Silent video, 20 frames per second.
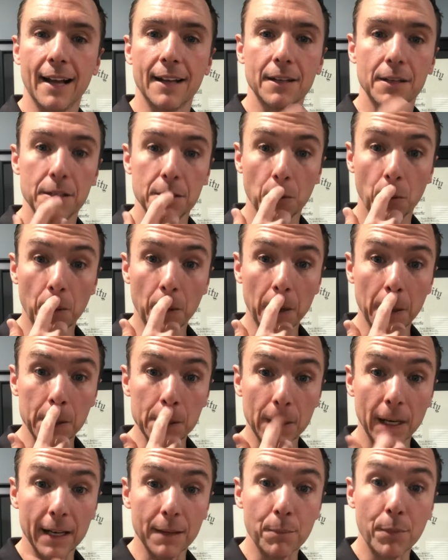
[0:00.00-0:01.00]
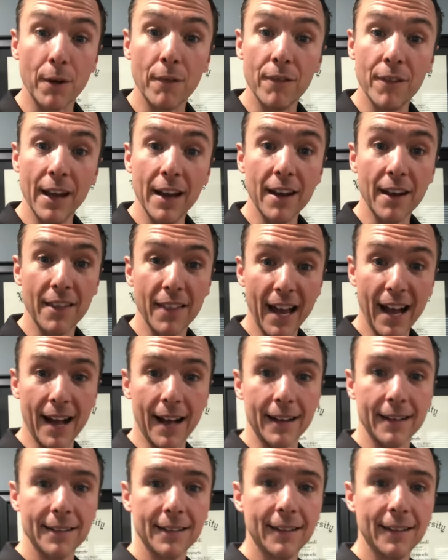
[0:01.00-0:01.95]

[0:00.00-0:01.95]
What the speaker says: So we're going to try to prevent that.